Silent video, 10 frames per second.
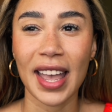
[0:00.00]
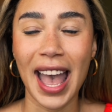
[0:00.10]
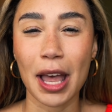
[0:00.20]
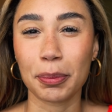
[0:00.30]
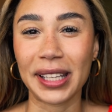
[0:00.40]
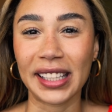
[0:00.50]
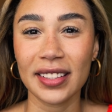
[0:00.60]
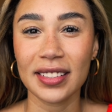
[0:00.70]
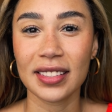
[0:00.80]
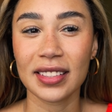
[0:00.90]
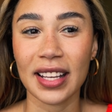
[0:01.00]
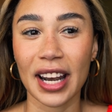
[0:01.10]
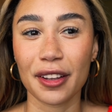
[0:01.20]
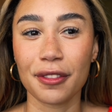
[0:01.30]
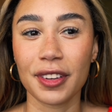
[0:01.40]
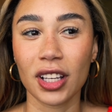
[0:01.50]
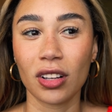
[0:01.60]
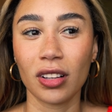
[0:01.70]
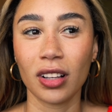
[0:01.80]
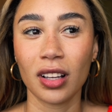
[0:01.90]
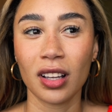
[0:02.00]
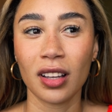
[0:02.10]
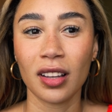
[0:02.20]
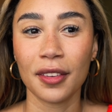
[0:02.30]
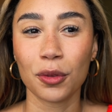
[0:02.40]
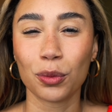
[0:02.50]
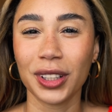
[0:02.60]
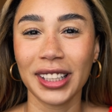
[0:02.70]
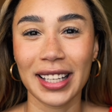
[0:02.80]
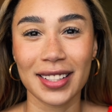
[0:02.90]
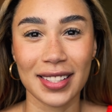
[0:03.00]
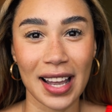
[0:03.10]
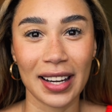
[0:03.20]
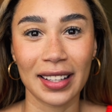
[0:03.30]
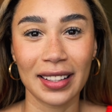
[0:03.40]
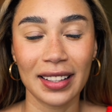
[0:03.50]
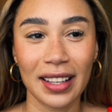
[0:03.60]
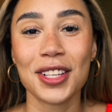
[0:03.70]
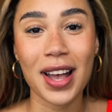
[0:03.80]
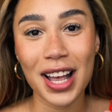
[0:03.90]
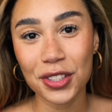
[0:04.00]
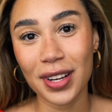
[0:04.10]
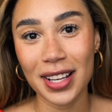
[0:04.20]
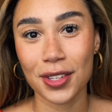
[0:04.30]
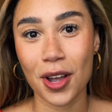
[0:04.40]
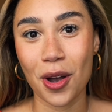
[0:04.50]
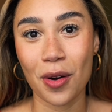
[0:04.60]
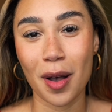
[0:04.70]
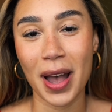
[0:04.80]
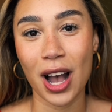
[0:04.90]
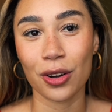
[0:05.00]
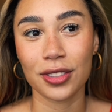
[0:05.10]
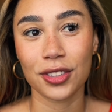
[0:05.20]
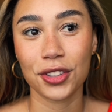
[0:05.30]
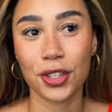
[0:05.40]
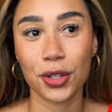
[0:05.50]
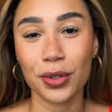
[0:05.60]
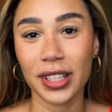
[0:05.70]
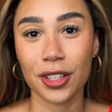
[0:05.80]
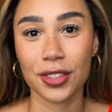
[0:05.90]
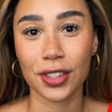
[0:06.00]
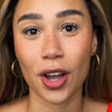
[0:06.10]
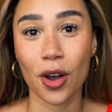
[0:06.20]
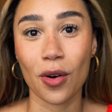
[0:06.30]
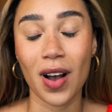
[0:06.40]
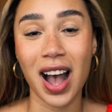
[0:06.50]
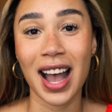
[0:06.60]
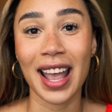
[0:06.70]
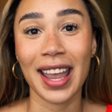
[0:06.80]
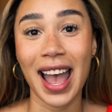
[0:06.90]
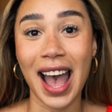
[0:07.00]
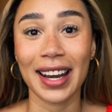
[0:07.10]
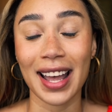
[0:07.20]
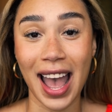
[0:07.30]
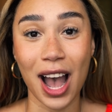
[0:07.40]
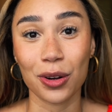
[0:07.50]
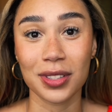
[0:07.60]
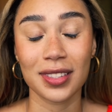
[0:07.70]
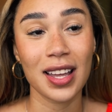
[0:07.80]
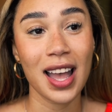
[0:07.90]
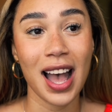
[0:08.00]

at peace and I feel really excited. So as you guys know, about 2 years ago, I had a house.